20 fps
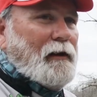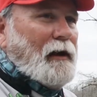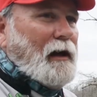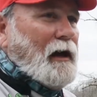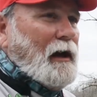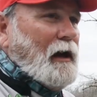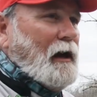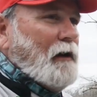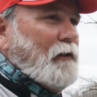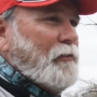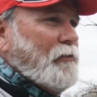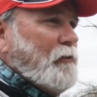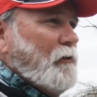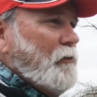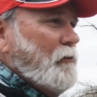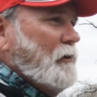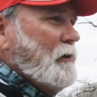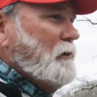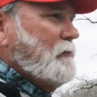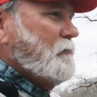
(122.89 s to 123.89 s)
high
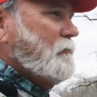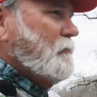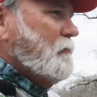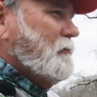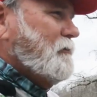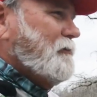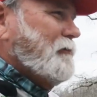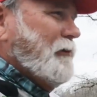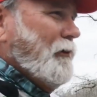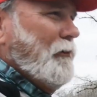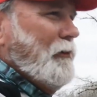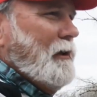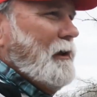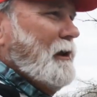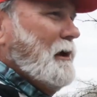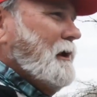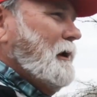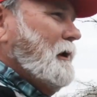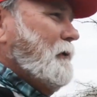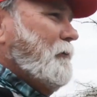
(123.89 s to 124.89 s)
30s, it was
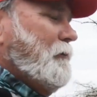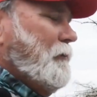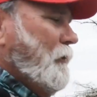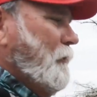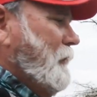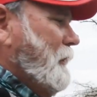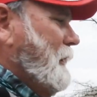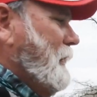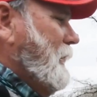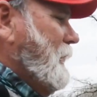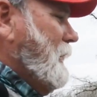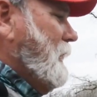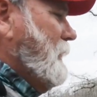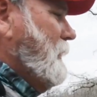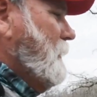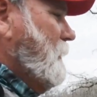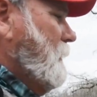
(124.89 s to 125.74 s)
38, 39.